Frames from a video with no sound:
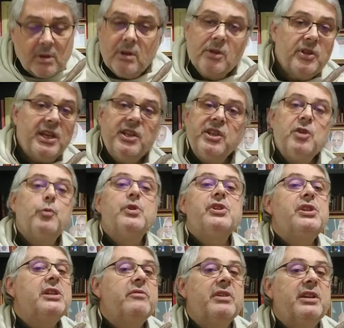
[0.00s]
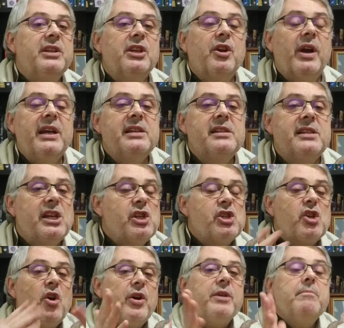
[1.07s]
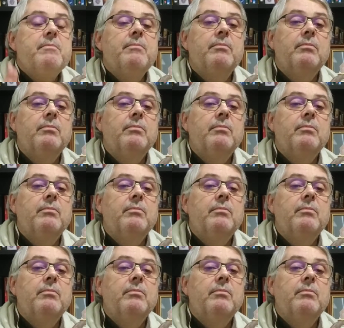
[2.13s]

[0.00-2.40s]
they didn't receive any grace. They saw him.